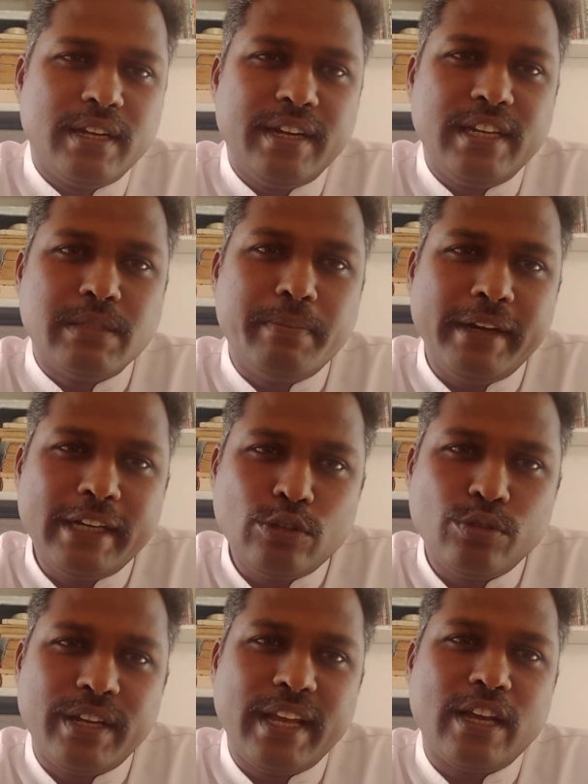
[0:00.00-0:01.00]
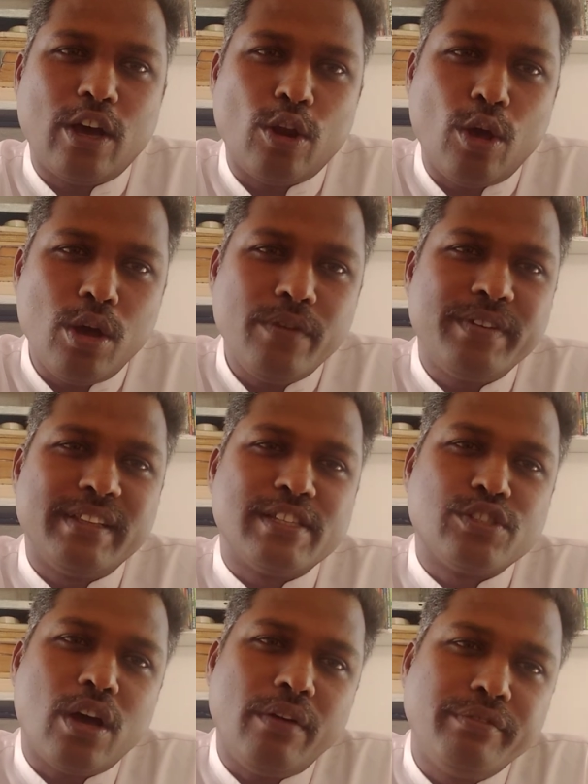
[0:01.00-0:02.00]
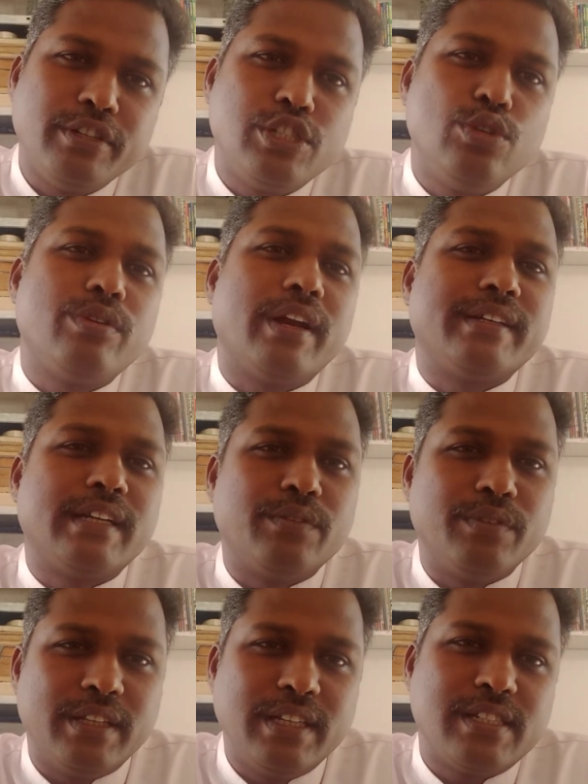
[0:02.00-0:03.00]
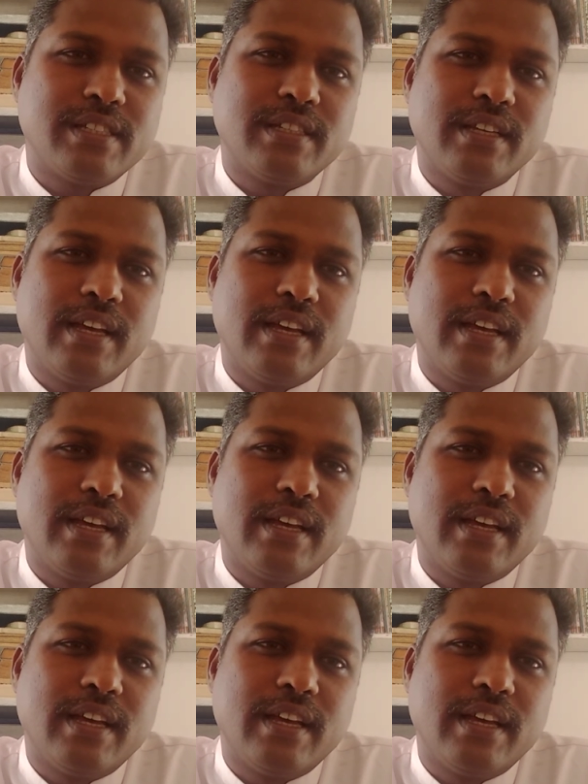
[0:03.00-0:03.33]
it is better to take along with the soft tissue connected with it